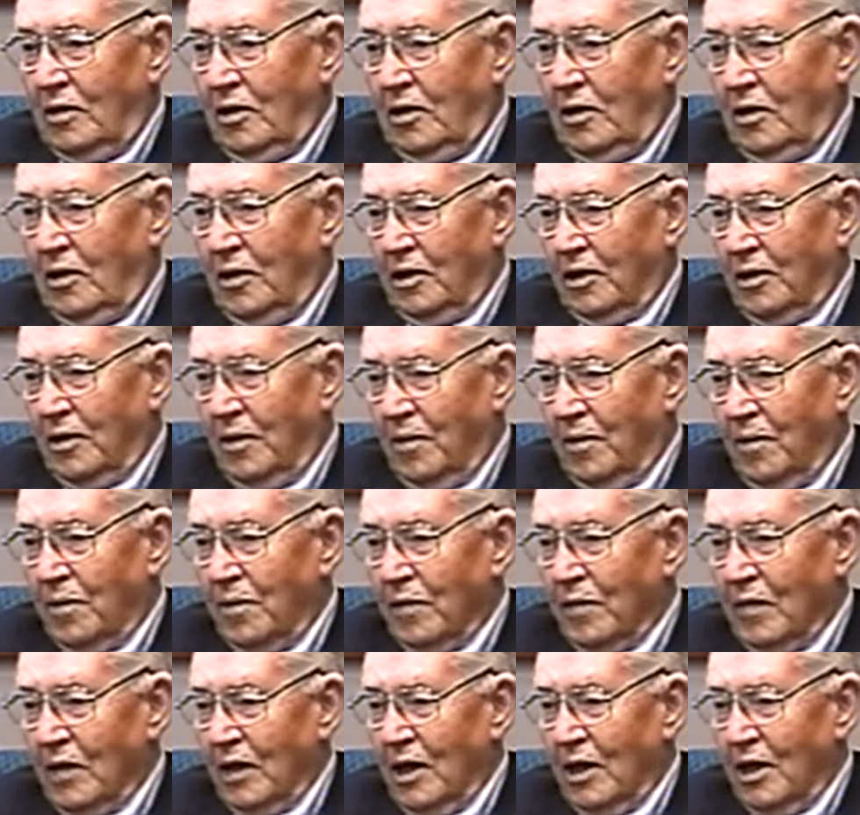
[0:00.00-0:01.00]

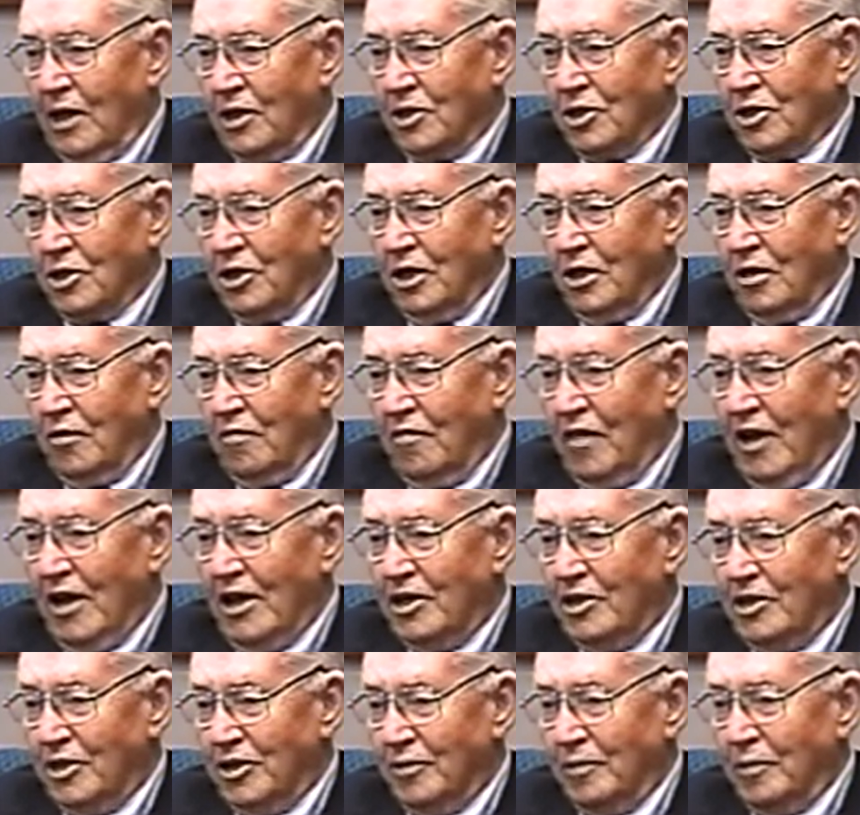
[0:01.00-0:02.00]
as an
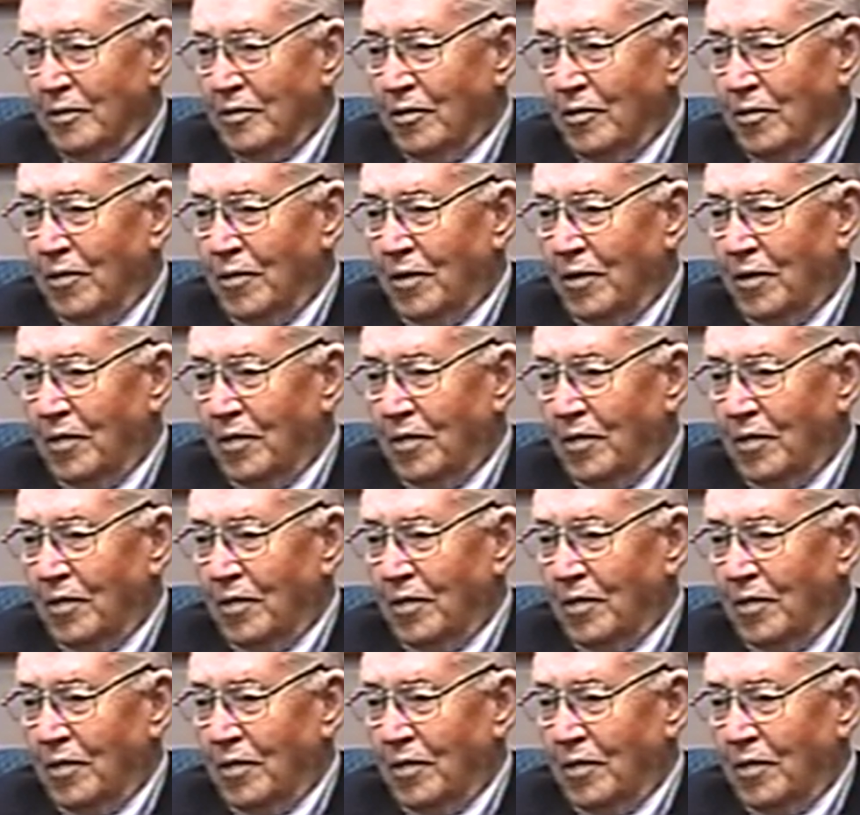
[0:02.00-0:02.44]
innovation.